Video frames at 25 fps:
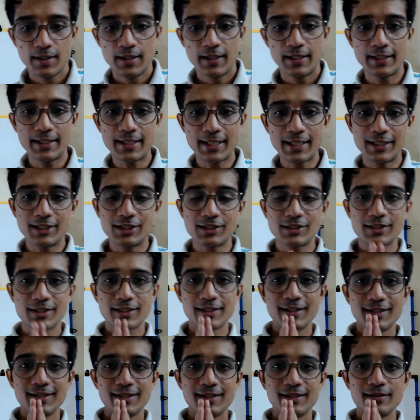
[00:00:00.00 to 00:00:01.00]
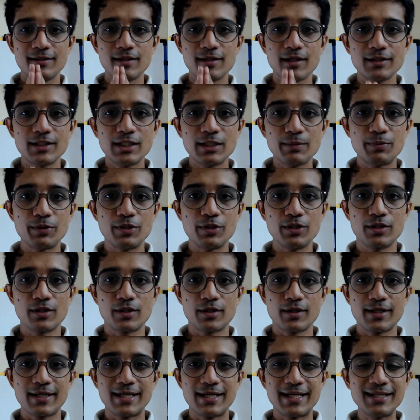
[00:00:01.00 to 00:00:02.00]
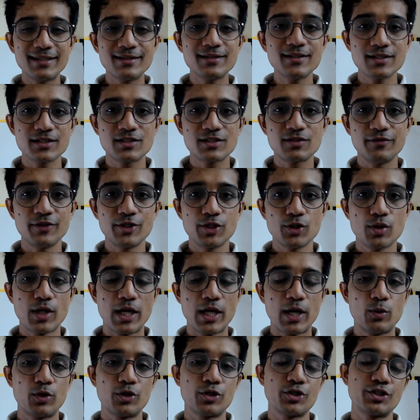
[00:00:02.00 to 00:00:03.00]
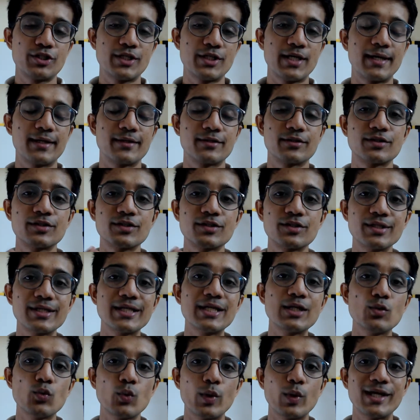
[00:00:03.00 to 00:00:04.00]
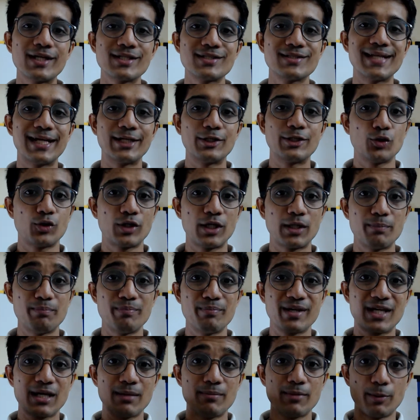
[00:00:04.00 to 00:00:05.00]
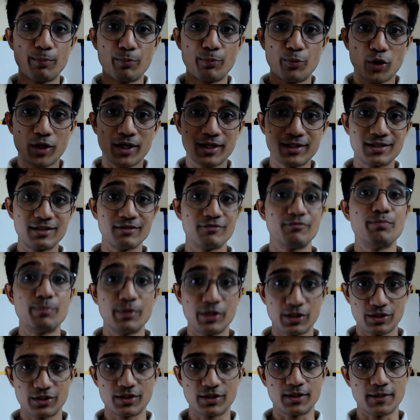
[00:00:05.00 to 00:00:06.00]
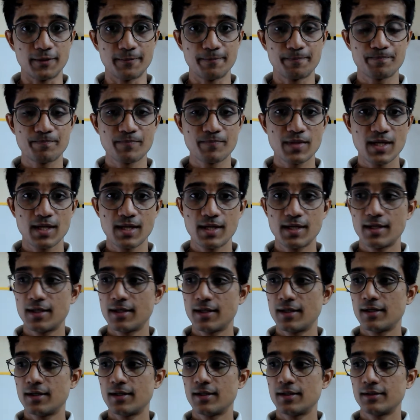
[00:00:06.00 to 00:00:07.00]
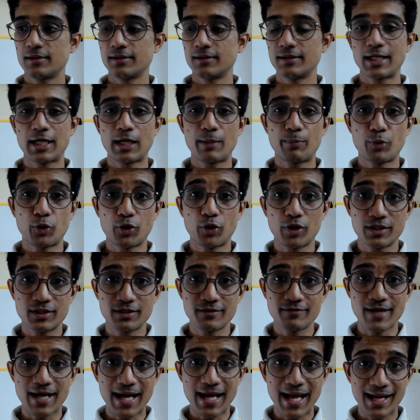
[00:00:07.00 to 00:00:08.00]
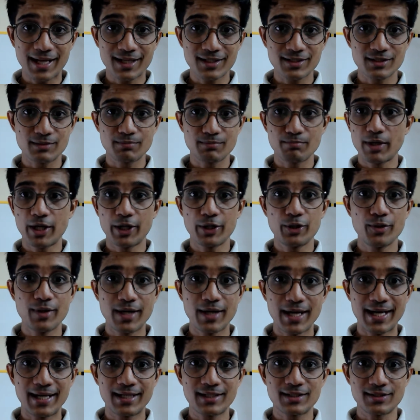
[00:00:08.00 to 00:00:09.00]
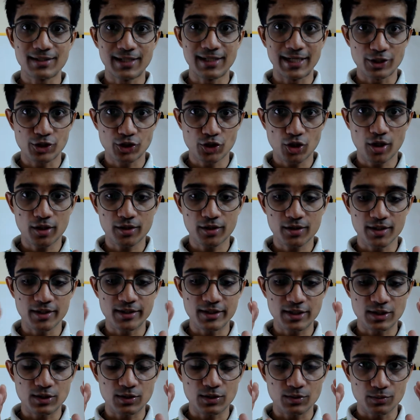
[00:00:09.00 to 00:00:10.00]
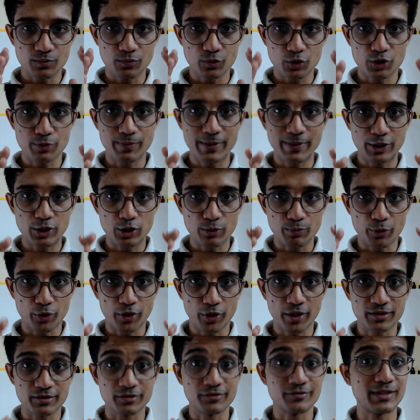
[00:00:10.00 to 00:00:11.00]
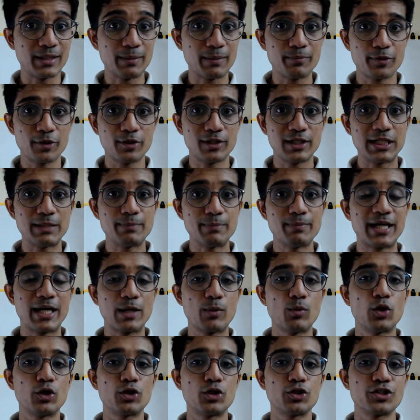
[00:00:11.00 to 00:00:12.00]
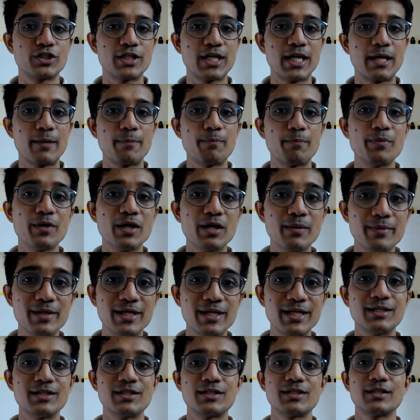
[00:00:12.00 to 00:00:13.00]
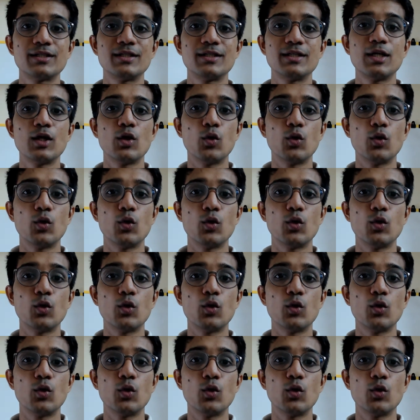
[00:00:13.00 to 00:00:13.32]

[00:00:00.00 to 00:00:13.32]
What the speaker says: Hey guys, Nandeep here. In this video, I want to share 3 ways that you can become a productive person. There are productive hacks, biohacks like shortcuts which make you productive temporarily, but I want to share permanent